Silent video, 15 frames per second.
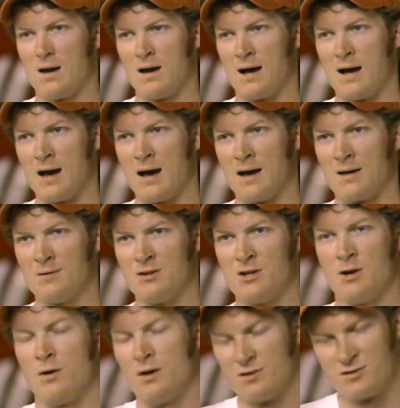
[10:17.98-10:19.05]
I, you
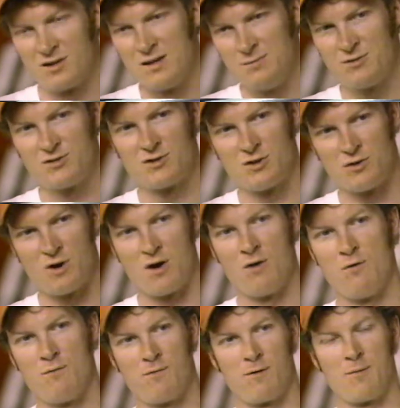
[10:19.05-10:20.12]
know, it seems to
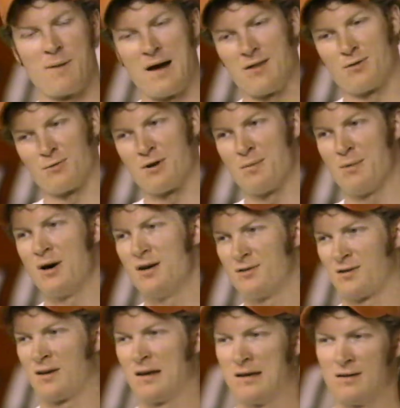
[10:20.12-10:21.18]
go for about three months
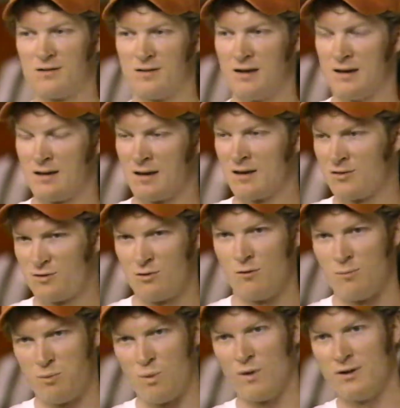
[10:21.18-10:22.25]
and gets, it gets to a
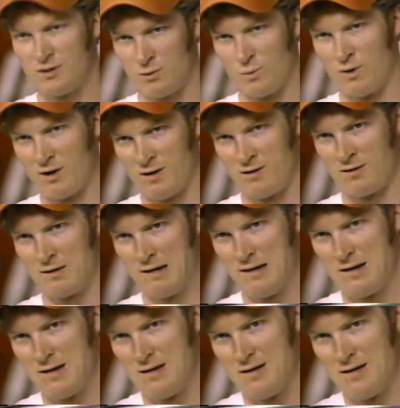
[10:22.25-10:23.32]
point to where
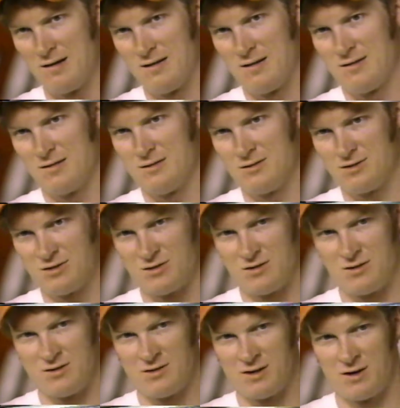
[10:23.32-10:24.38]

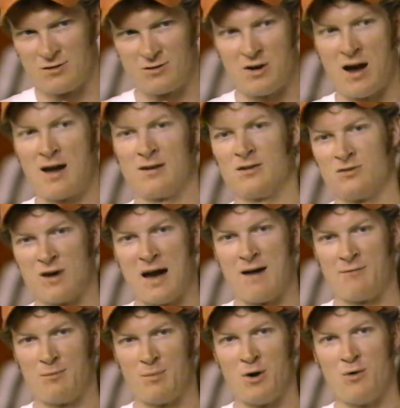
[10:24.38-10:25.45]
they're trying to drive
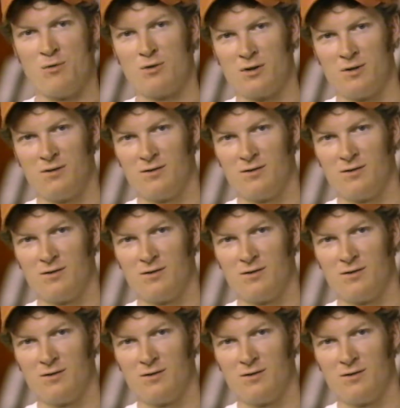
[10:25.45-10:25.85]
the boat